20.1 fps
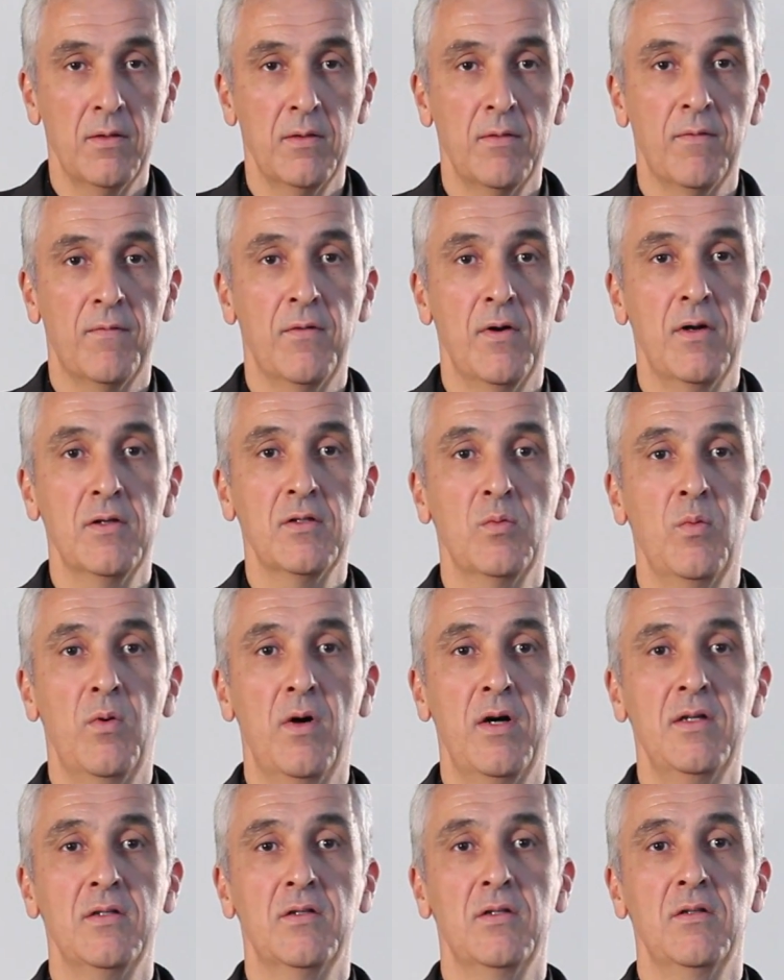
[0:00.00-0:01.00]
The first
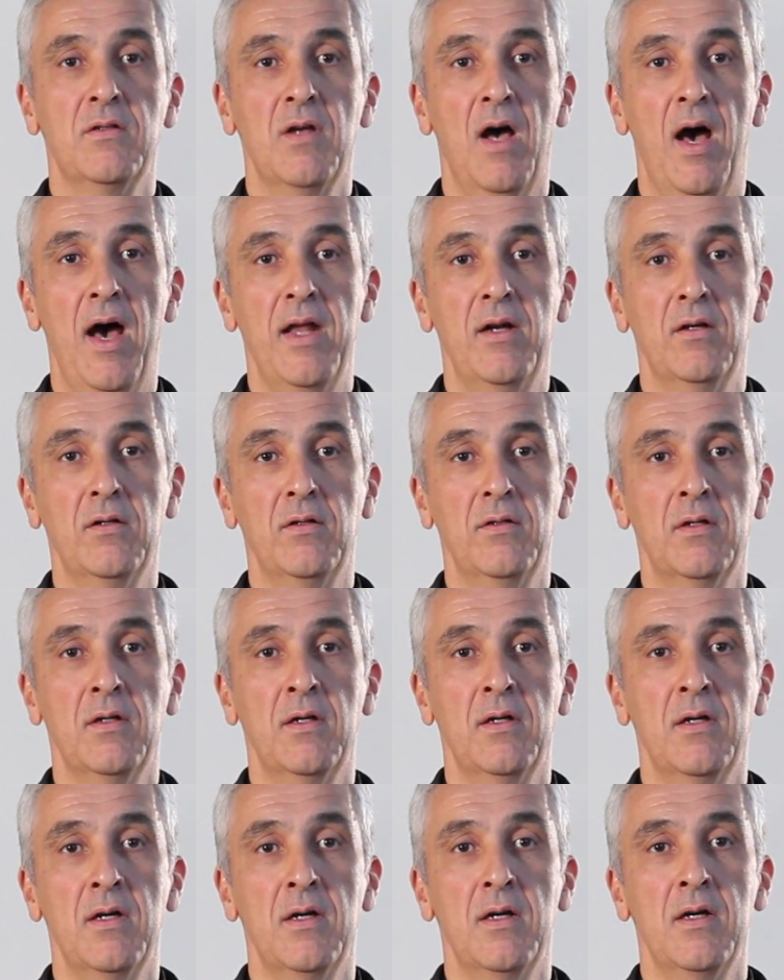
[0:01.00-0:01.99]
one is entitled
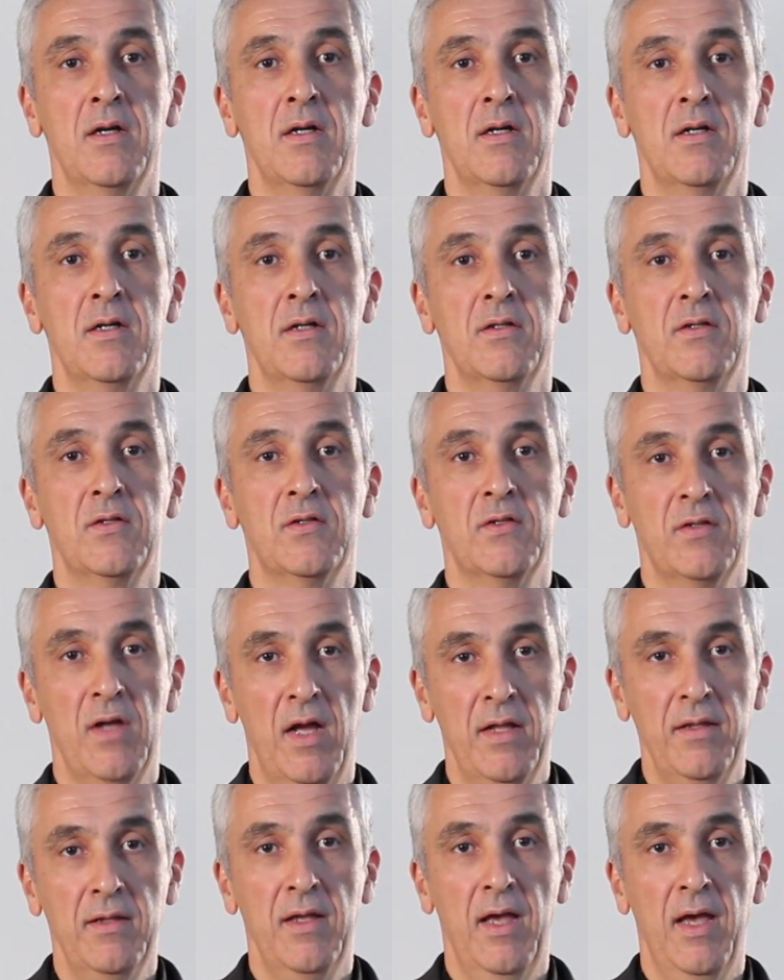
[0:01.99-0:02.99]

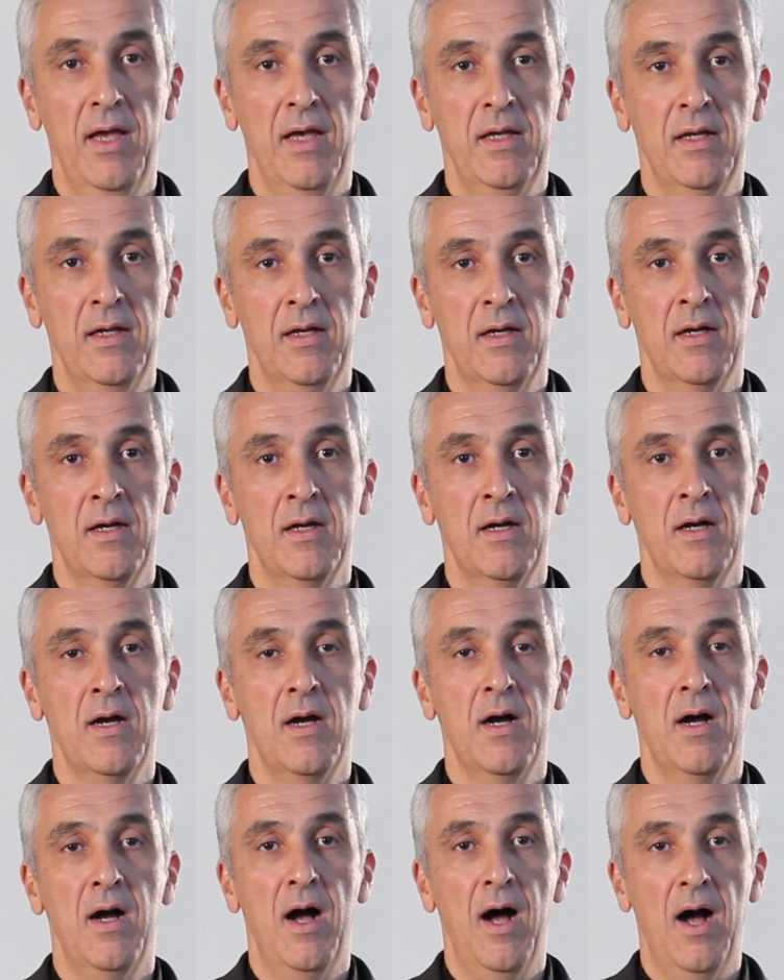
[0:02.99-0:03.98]
Sunday
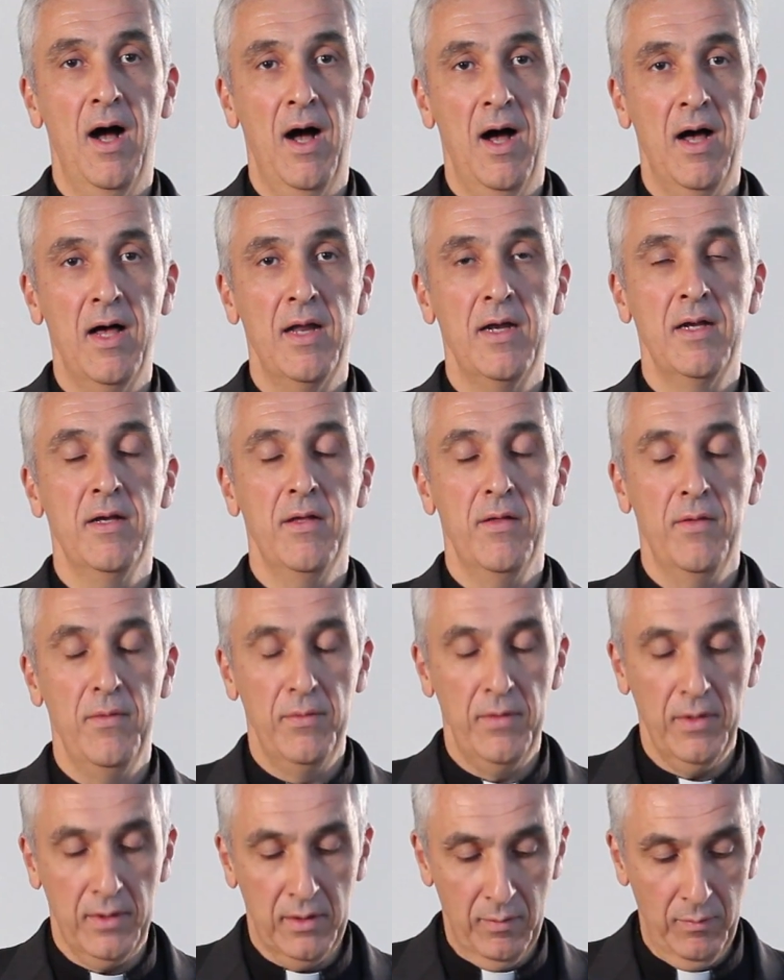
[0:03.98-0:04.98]
on
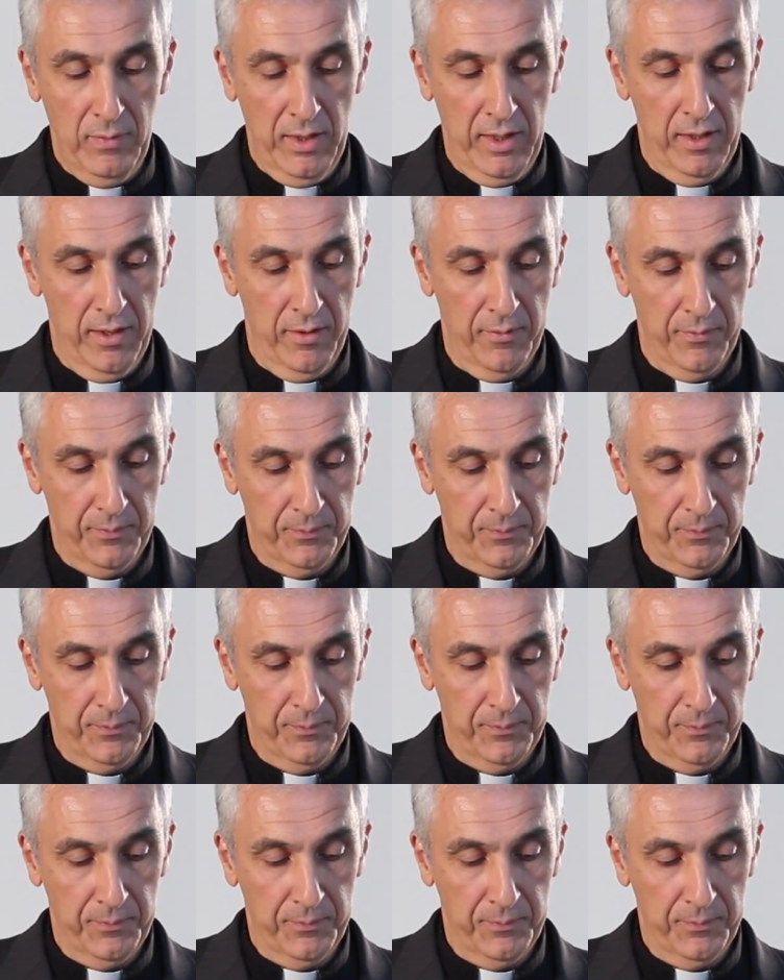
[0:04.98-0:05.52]
the Camino.